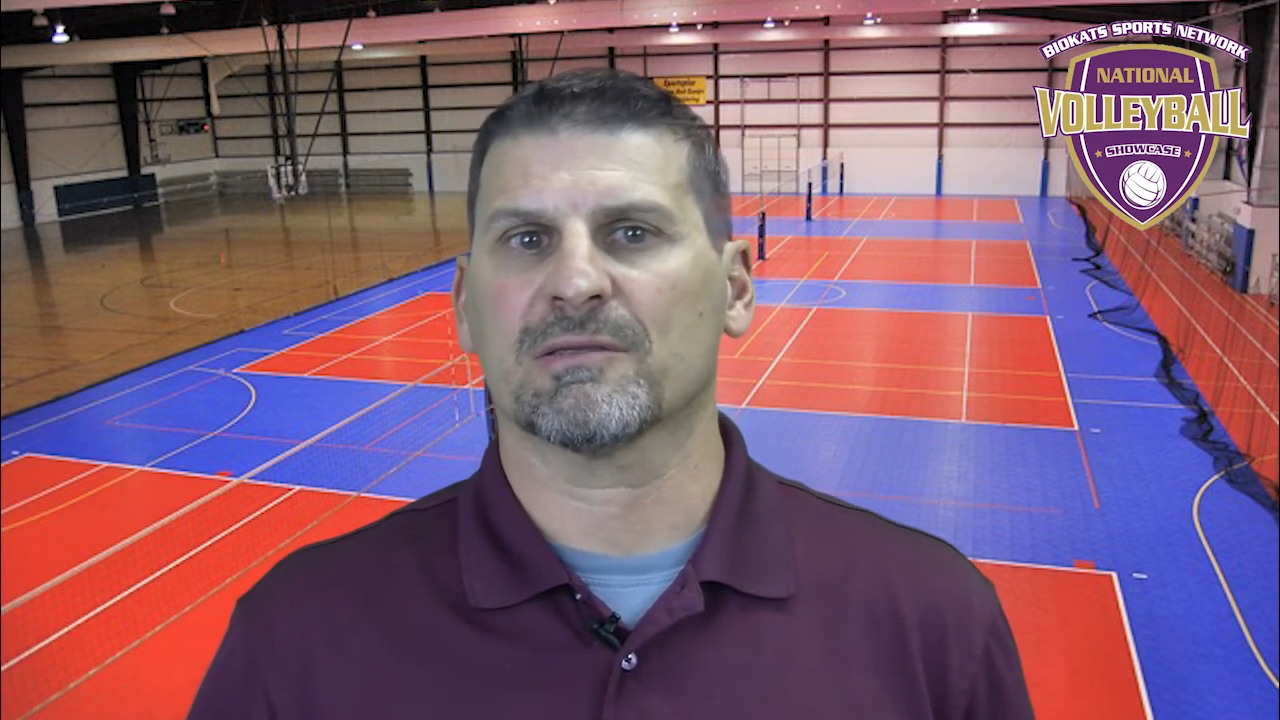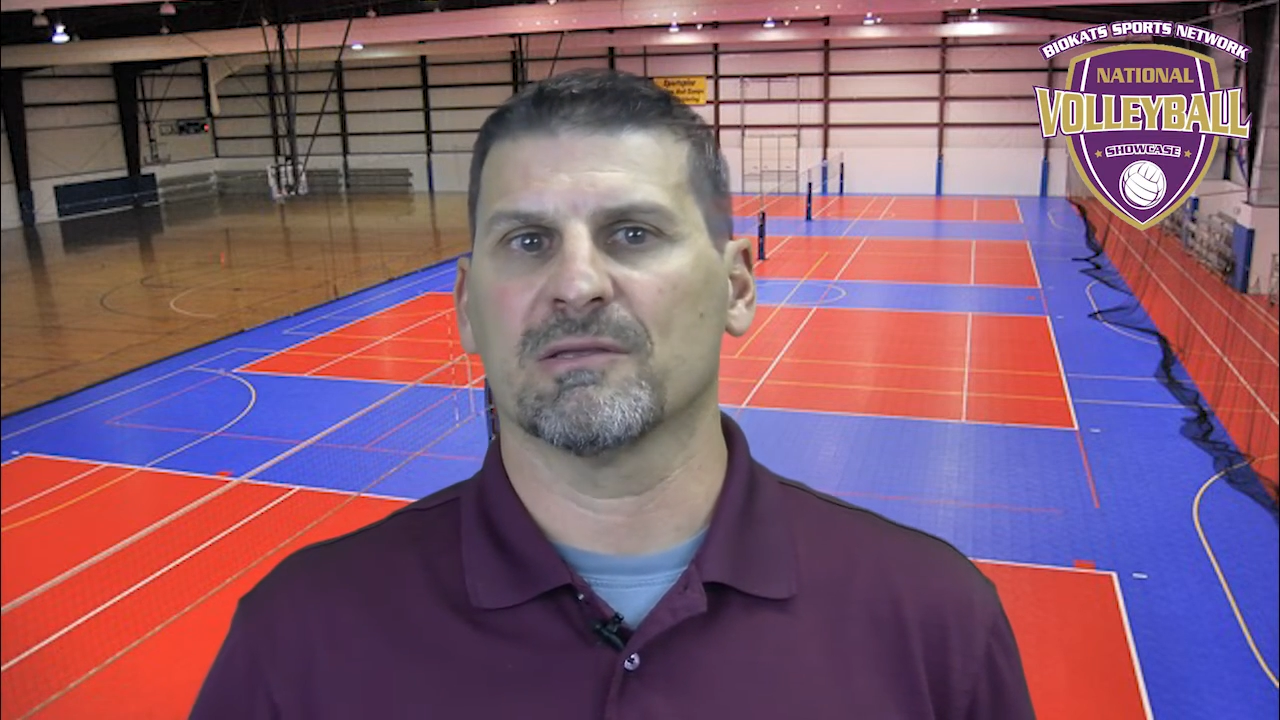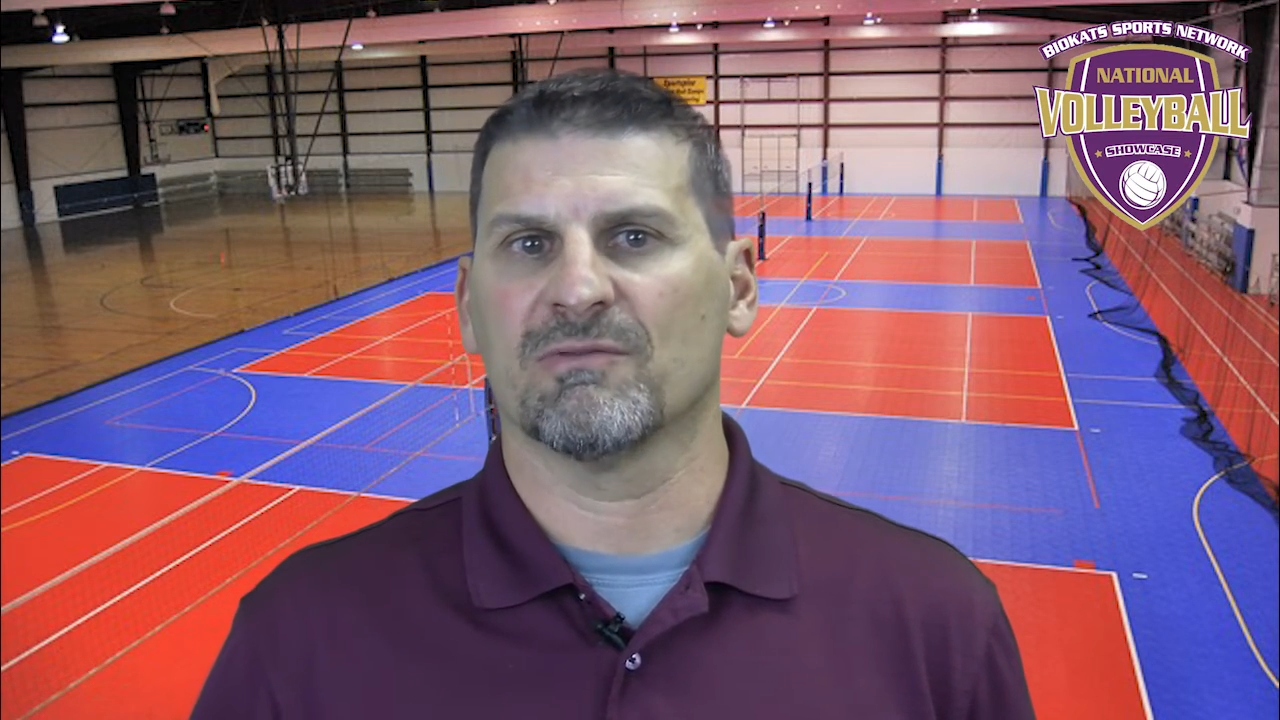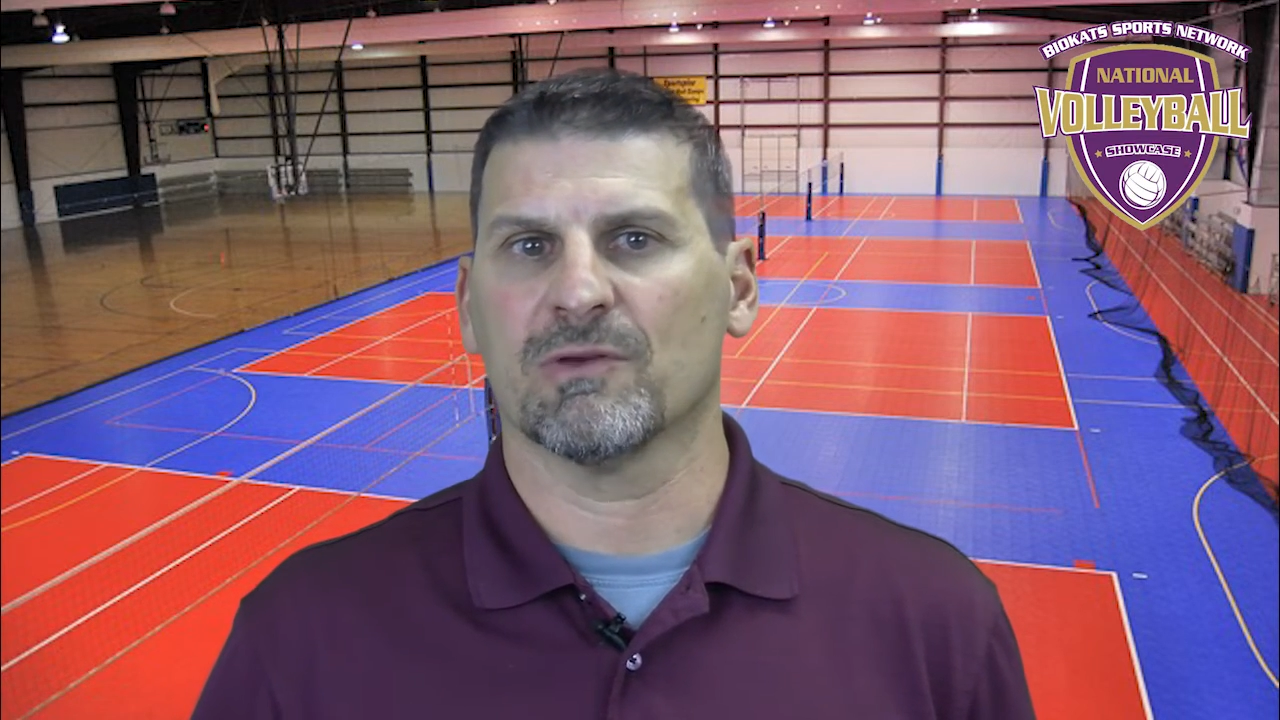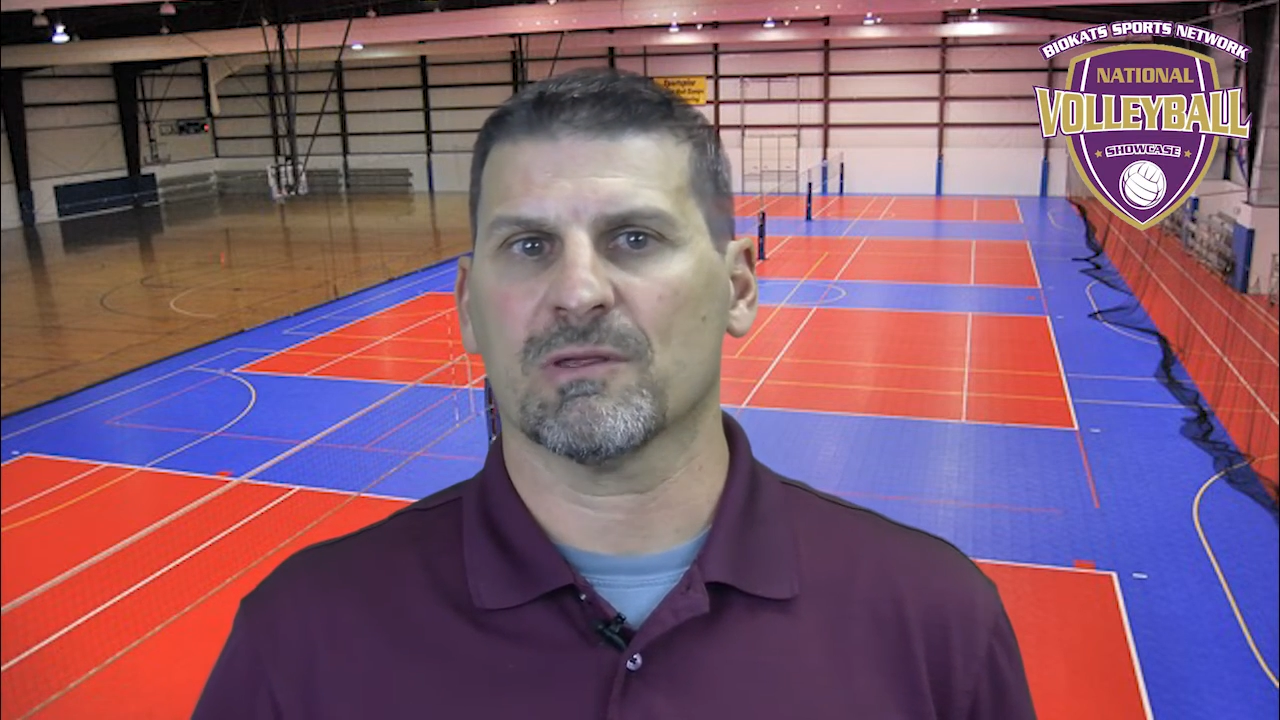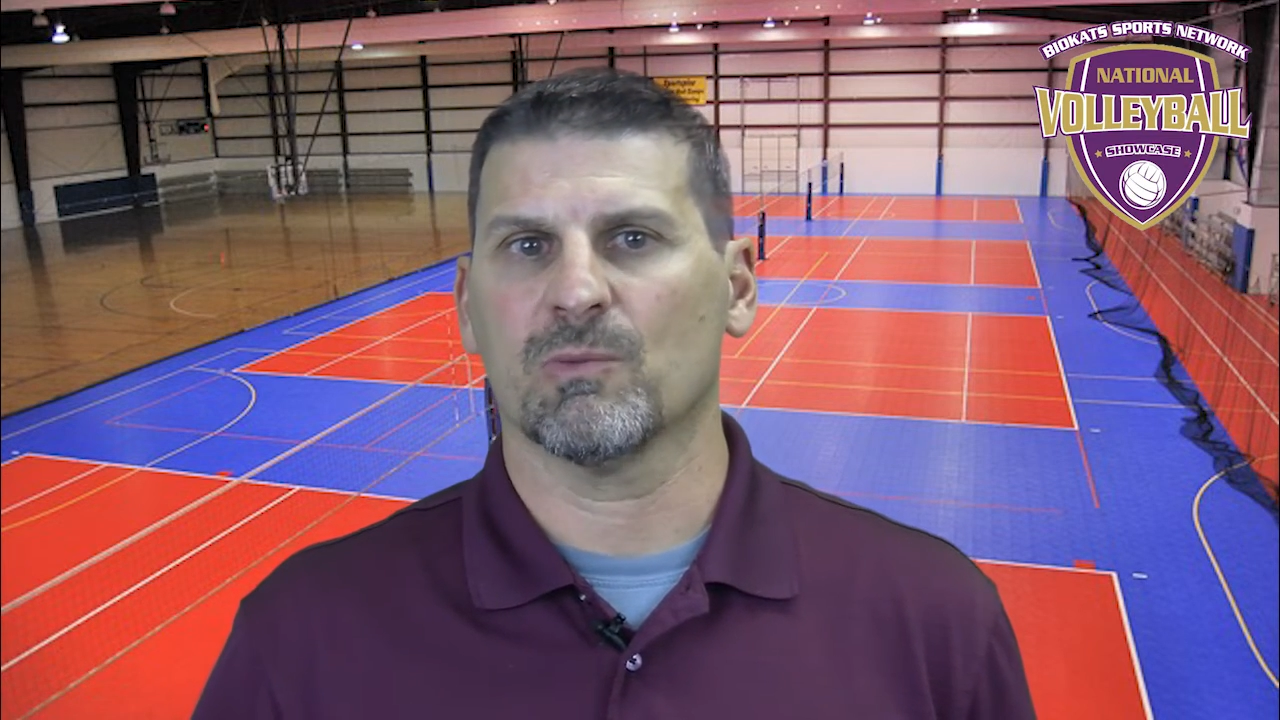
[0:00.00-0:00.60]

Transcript: to Division